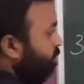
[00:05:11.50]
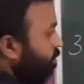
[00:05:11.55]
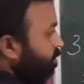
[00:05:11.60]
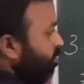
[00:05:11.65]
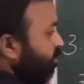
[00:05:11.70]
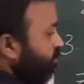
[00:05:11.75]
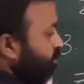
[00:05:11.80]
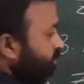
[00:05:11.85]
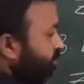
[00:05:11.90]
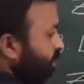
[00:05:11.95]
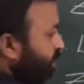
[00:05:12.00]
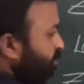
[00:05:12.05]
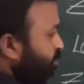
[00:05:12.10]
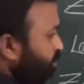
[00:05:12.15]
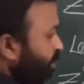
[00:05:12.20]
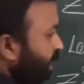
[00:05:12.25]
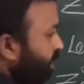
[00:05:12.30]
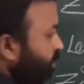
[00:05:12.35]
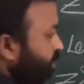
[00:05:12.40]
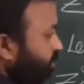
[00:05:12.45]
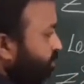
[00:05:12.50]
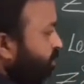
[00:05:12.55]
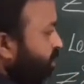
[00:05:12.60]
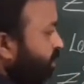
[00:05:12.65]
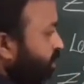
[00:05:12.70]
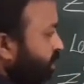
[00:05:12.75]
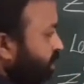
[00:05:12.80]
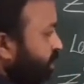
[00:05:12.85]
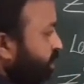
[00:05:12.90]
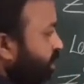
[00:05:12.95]
So same by
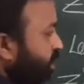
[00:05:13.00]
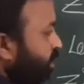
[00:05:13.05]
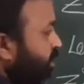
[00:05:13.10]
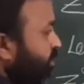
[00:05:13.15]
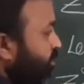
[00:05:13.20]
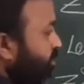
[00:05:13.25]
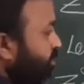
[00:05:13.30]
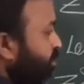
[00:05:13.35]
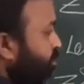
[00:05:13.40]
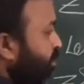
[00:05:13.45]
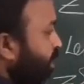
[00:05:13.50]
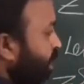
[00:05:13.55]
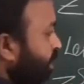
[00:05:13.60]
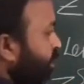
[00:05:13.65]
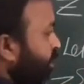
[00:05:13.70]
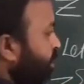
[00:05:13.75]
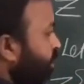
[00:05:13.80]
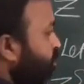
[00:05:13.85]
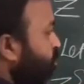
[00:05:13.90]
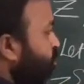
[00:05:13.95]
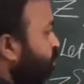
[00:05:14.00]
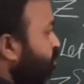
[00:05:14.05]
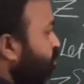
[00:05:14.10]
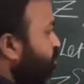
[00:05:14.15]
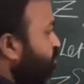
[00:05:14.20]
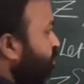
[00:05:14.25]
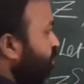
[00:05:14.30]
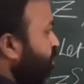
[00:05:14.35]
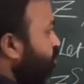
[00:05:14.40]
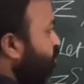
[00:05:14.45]
definition, sigma n equal
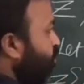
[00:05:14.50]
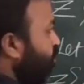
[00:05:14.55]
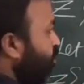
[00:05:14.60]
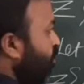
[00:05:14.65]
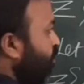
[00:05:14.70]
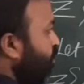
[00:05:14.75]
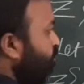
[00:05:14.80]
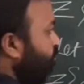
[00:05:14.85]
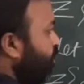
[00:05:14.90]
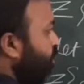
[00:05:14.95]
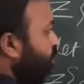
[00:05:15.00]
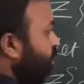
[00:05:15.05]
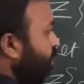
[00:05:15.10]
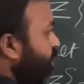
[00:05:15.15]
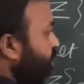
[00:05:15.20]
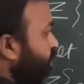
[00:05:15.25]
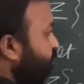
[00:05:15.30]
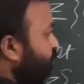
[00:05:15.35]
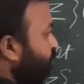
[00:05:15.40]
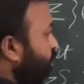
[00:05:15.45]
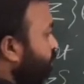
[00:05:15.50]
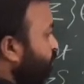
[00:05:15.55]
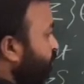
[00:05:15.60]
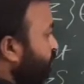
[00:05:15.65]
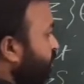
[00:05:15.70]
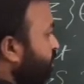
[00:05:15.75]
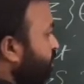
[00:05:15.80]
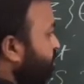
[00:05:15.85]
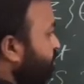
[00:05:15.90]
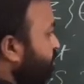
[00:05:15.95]
to 0 to infinity, f of
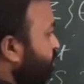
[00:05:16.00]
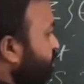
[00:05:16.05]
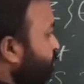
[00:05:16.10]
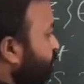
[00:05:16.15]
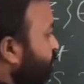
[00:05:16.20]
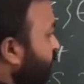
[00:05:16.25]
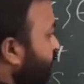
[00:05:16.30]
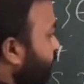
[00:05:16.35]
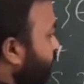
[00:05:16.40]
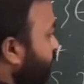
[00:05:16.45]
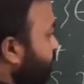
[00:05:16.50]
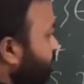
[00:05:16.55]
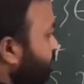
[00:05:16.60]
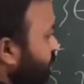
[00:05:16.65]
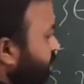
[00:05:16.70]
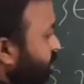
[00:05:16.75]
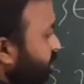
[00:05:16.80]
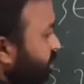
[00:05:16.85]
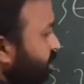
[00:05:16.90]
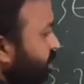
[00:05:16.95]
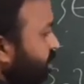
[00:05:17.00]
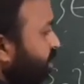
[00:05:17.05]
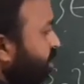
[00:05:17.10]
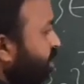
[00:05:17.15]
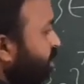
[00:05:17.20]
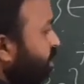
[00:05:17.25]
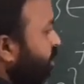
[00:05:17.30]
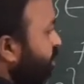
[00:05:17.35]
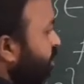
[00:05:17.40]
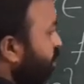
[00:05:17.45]
n is defined as n
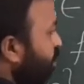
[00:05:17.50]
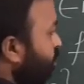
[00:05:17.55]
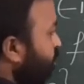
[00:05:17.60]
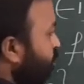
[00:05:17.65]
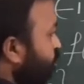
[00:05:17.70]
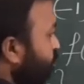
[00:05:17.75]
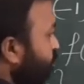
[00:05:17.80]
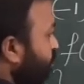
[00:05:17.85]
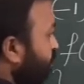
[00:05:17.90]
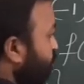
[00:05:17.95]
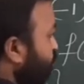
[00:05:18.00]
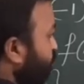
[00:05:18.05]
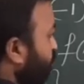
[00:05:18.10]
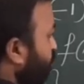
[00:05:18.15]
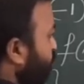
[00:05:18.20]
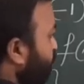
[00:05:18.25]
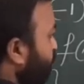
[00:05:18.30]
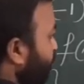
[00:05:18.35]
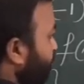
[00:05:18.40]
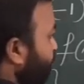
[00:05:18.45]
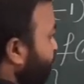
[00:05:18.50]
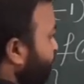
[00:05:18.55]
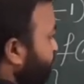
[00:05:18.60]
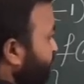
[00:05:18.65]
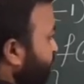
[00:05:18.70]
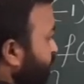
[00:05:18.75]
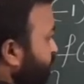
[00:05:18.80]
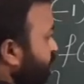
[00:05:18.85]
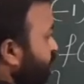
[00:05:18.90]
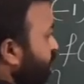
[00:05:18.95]
here into z power minus
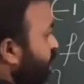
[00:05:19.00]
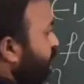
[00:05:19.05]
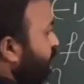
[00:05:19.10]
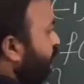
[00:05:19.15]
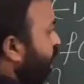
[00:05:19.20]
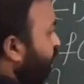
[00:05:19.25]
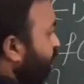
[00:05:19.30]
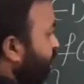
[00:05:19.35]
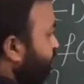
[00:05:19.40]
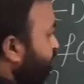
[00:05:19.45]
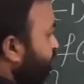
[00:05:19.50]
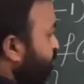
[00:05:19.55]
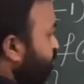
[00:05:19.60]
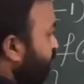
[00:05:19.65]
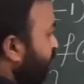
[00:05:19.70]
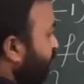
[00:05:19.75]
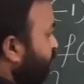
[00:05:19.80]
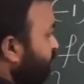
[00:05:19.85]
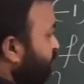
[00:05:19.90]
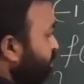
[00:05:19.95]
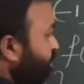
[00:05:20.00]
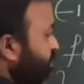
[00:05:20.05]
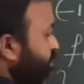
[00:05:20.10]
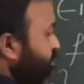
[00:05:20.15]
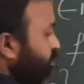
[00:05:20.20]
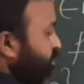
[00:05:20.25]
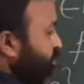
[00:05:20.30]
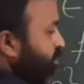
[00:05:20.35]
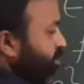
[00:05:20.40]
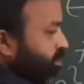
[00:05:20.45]
n. And
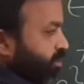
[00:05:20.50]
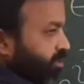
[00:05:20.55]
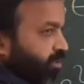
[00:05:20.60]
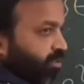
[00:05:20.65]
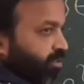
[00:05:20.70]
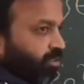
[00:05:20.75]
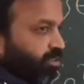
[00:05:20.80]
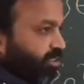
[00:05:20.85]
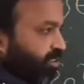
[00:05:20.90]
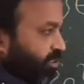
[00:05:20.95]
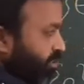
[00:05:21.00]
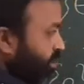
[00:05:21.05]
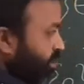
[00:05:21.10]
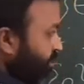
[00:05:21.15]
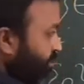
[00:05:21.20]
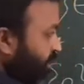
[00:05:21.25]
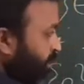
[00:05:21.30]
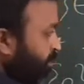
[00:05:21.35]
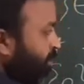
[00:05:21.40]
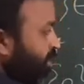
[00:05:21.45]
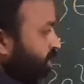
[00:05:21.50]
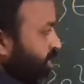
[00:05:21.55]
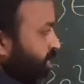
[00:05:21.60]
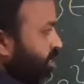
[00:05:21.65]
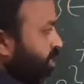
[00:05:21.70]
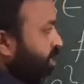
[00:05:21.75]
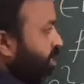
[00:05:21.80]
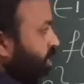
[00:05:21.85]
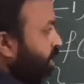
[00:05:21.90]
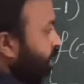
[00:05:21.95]
expanding
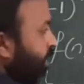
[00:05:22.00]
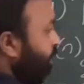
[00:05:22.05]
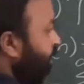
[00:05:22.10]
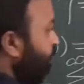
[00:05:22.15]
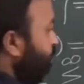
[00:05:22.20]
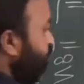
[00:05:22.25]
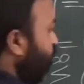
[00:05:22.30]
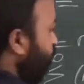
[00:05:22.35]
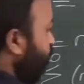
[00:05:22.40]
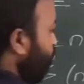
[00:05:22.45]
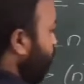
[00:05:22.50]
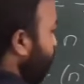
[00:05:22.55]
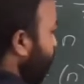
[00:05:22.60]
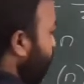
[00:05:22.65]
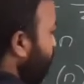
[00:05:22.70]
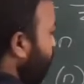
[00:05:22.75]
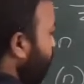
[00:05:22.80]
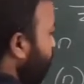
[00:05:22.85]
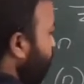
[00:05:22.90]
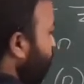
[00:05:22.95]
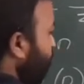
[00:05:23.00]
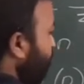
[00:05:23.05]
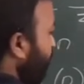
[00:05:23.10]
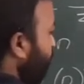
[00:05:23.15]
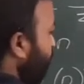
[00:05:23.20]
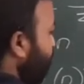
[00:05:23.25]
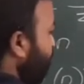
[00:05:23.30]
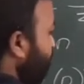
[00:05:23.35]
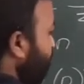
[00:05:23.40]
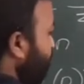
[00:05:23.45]
summation, n equal to 0 we
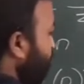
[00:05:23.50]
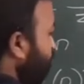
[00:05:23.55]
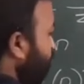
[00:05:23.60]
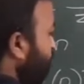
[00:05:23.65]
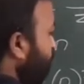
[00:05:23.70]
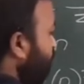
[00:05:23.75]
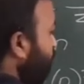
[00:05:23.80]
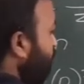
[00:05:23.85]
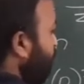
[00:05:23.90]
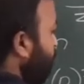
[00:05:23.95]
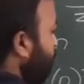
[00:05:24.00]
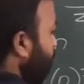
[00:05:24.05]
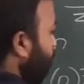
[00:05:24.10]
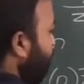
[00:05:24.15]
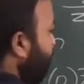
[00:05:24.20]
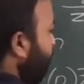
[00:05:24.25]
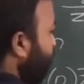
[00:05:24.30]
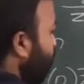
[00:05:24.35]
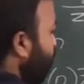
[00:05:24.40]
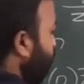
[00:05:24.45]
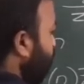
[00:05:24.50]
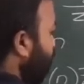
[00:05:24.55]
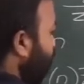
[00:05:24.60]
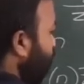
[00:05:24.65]
have 0, n equal to